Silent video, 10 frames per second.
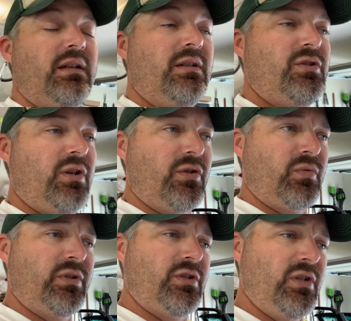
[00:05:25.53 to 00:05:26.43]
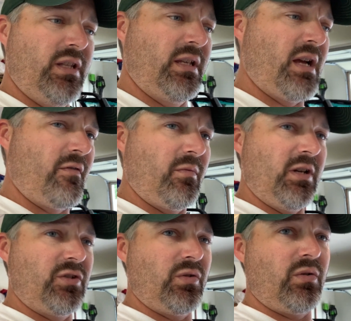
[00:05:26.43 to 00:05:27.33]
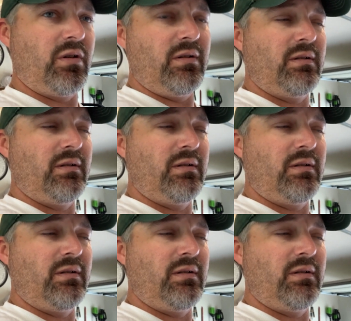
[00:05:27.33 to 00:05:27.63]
She goes, well, did you get the confirmation order?